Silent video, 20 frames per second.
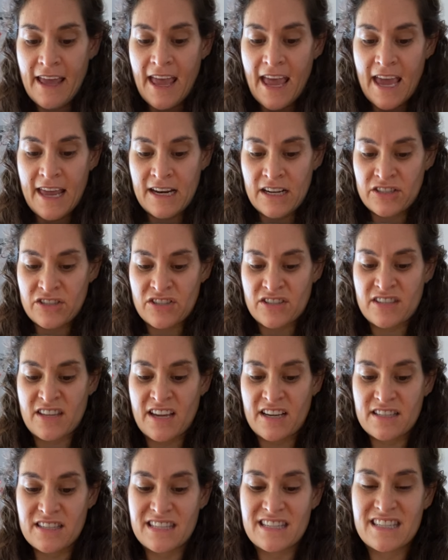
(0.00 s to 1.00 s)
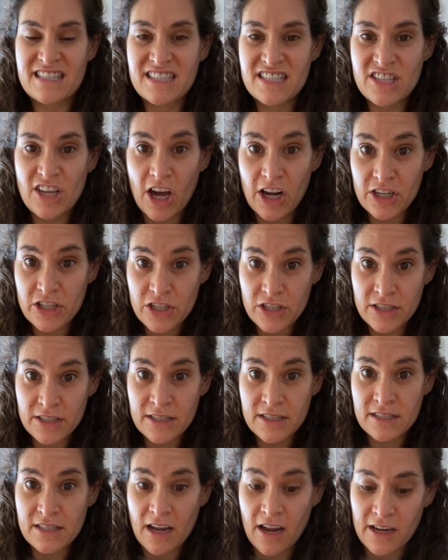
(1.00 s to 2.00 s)
and it just like
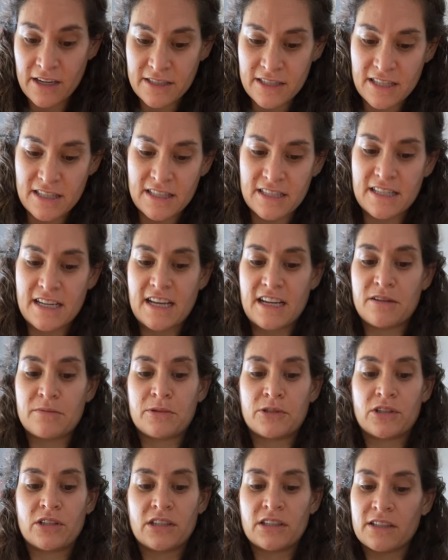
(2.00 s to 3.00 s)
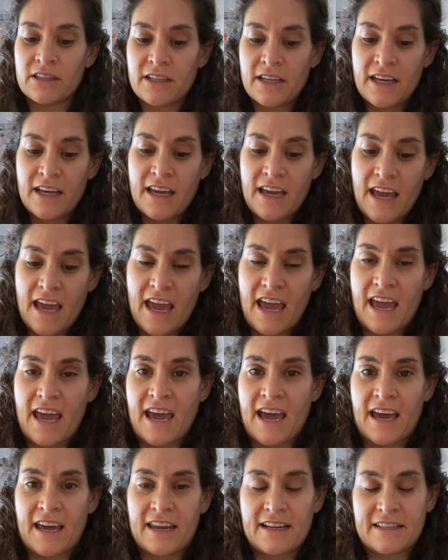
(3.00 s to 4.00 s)
suctions onto the table,
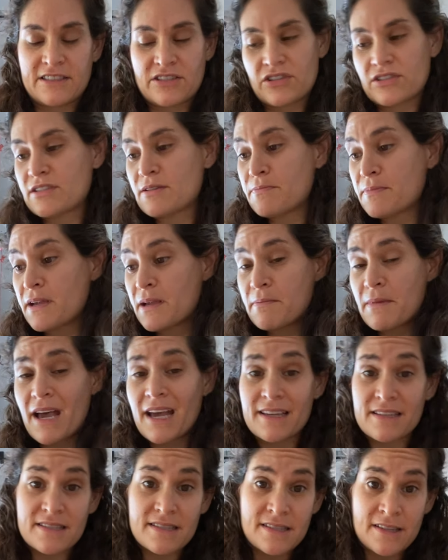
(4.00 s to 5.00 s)
and it's just a big mess.